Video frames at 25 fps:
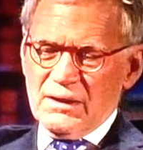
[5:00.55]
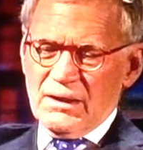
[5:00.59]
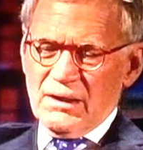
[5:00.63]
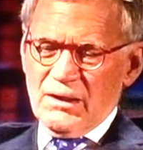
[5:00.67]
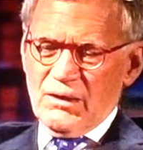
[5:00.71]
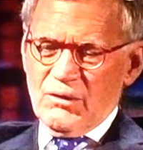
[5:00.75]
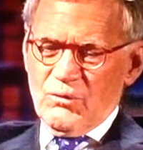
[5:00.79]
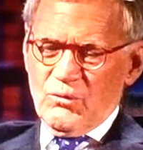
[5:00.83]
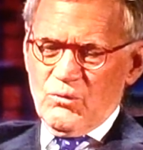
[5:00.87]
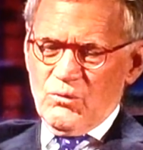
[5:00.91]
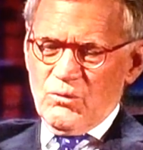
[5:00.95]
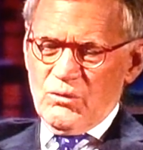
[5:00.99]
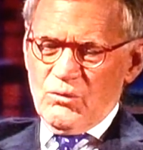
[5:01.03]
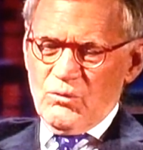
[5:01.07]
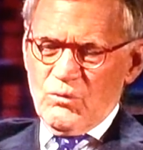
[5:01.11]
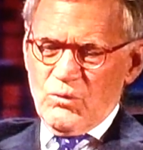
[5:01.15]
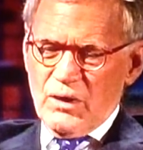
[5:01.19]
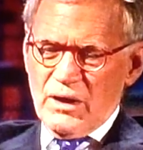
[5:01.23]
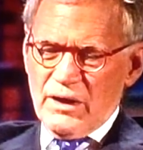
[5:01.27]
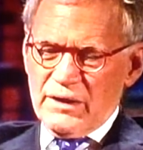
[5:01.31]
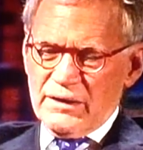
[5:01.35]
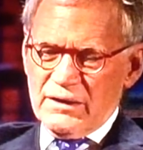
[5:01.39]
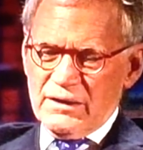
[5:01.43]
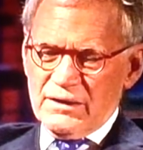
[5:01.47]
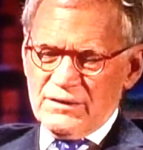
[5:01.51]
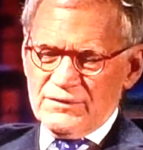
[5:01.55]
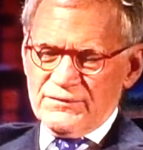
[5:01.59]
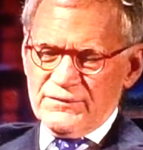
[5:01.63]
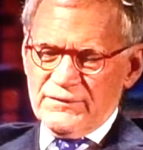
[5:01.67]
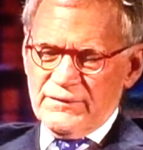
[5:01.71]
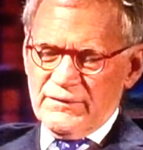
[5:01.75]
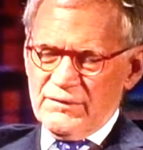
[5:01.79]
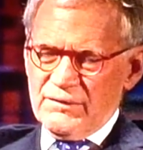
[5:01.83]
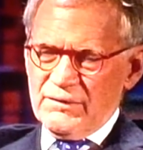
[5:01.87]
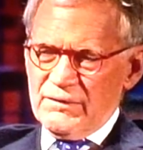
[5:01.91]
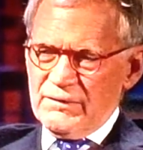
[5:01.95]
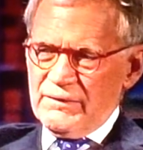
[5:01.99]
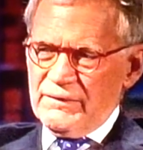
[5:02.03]
Uh, one is
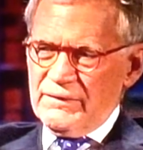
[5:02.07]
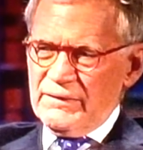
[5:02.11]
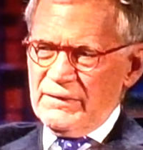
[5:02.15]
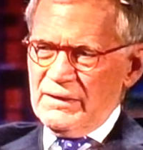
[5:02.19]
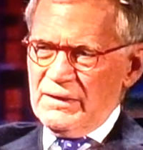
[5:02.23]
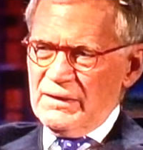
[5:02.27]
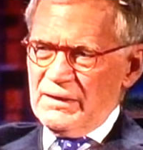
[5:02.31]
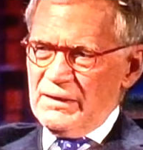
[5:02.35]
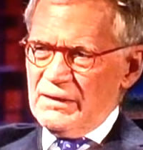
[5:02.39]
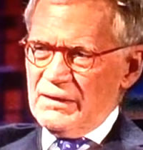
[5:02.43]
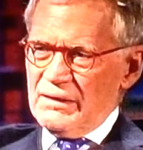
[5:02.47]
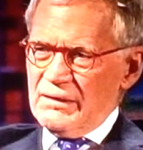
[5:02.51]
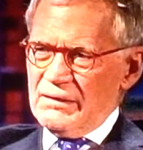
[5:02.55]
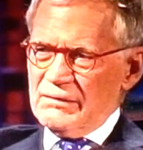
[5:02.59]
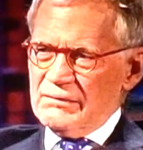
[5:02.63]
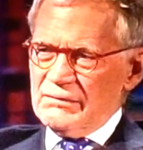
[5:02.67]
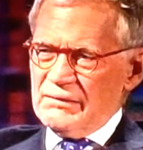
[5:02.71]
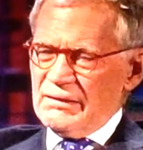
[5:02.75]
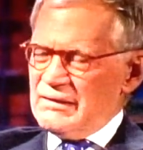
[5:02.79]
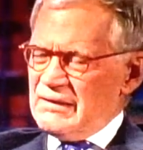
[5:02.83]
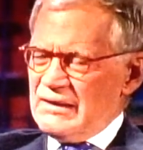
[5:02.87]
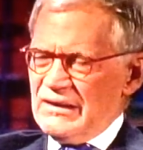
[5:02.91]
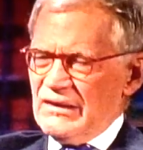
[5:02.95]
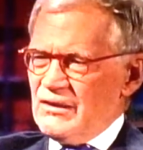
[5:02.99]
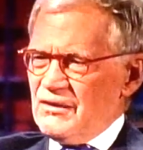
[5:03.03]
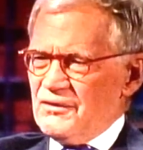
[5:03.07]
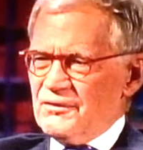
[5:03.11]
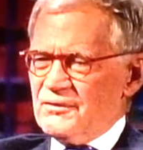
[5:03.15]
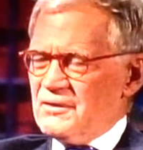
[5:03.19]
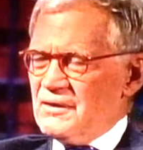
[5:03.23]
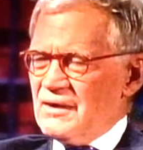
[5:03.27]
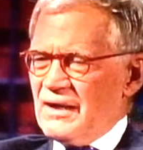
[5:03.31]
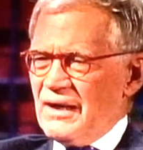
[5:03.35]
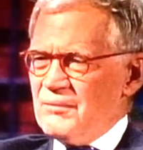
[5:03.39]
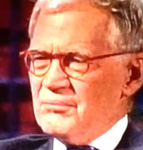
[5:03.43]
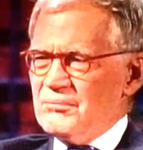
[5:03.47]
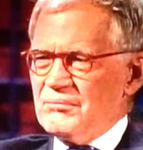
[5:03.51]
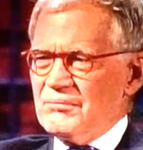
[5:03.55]
the, the uh, guilt.
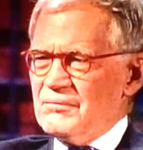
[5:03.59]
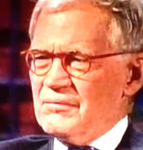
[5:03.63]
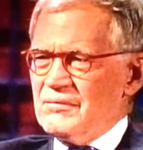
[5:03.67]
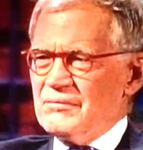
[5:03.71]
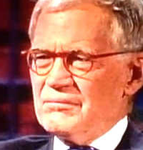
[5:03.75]
I'm